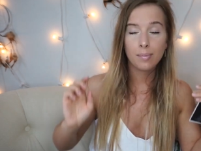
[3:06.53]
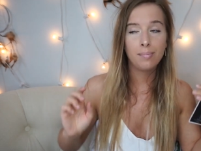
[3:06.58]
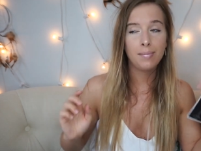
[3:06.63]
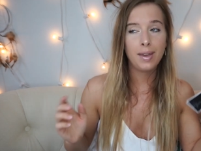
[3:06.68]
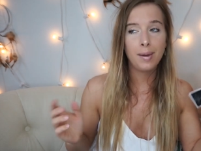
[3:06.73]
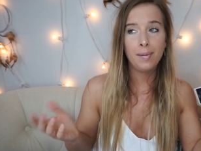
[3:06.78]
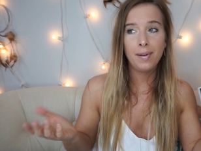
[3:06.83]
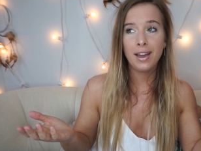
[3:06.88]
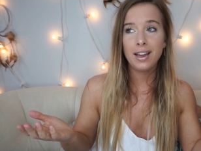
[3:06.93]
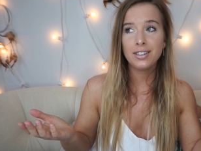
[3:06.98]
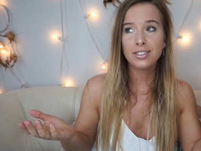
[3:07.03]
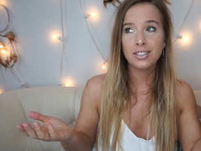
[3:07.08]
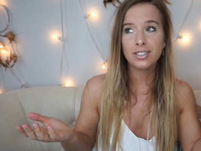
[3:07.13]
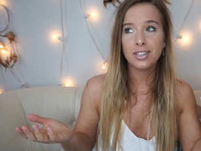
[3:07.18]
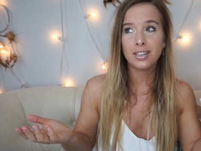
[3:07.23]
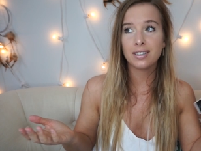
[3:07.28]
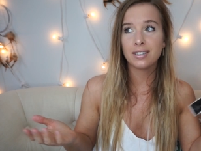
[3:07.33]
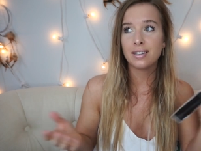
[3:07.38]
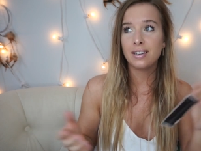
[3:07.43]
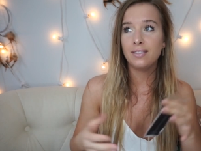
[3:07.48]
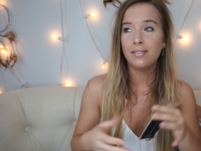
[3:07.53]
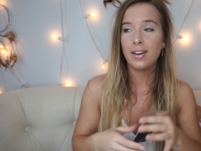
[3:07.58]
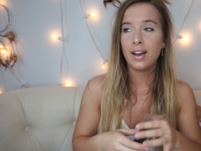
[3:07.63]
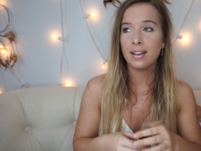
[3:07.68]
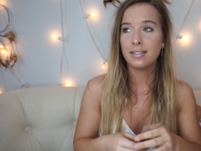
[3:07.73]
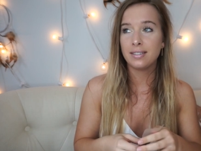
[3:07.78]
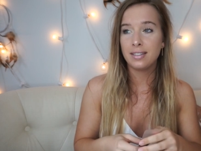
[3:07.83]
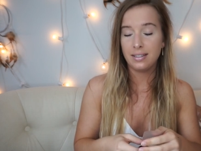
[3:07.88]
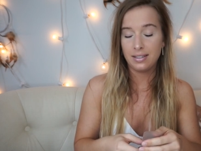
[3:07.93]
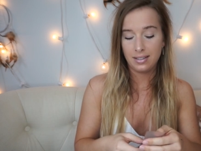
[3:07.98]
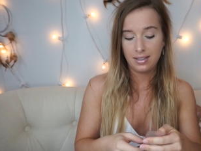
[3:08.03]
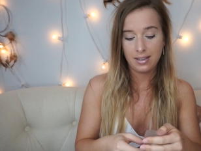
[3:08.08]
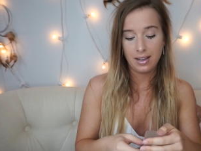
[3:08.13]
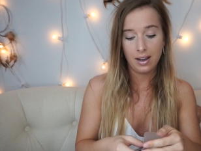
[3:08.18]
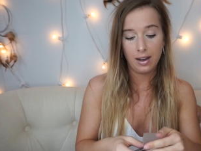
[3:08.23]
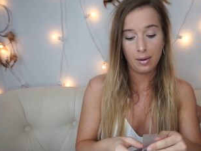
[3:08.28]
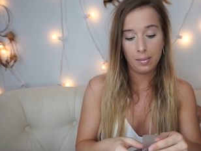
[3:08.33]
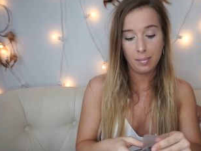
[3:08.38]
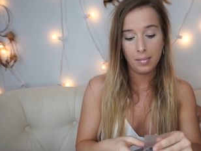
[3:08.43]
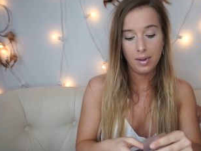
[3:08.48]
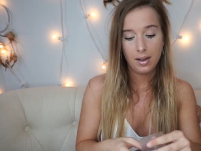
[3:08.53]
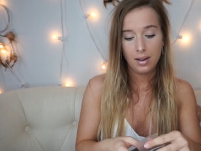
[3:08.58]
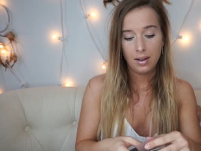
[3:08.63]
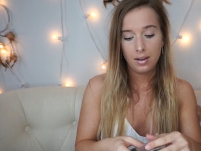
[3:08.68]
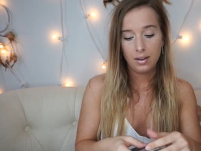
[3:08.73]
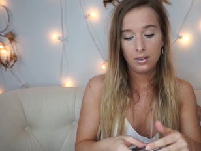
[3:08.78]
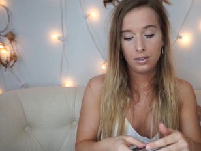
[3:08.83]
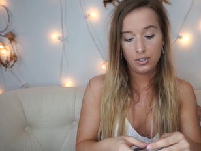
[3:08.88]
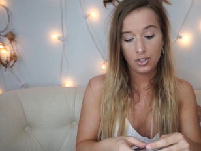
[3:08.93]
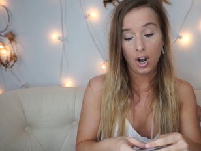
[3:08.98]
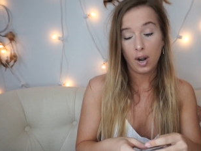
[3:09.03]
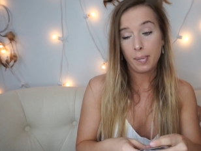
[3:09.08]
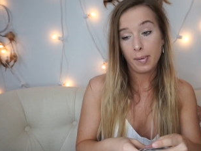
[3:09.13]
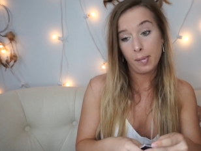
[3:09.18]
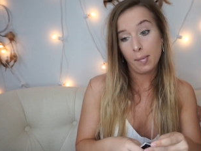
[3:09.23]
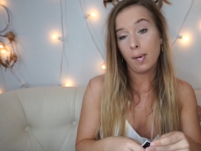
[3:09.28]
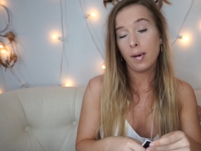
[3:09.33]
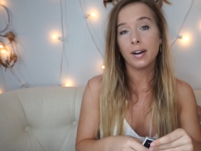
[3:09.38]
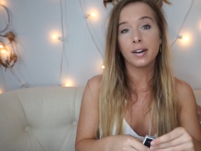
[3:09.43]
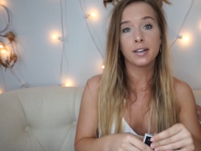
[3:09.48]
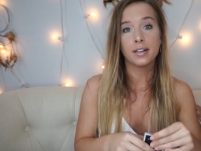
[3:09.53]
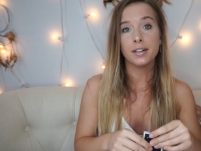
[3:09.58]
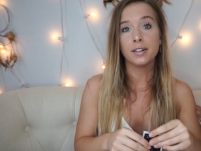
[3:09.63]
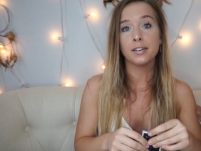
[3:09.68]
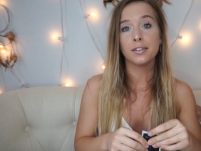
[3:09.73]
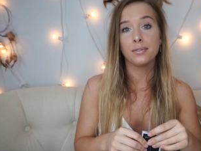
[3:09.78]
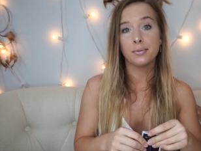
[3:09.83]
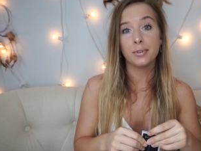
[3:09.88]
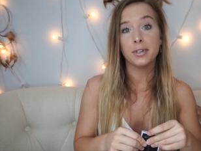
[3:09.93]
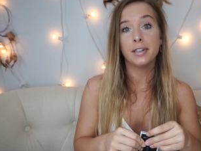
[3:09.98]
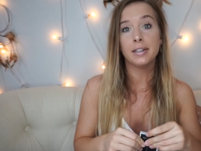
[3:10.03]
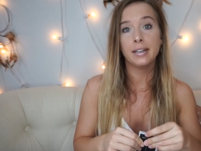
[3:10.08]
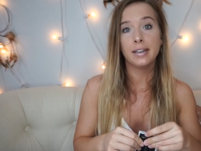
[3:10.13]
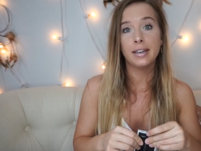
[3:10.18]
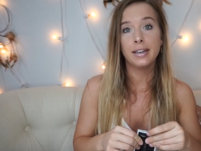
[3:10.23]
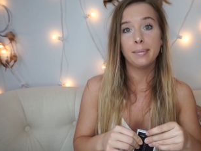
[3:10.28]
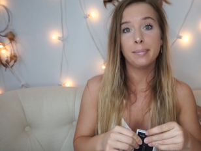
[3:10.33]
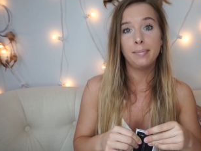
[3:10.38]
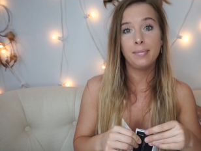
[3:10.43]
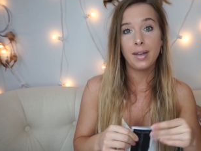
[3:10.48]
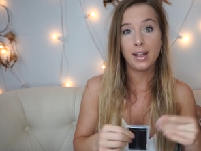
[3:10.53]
Maybe I should just invest in some Sharpie markers, really.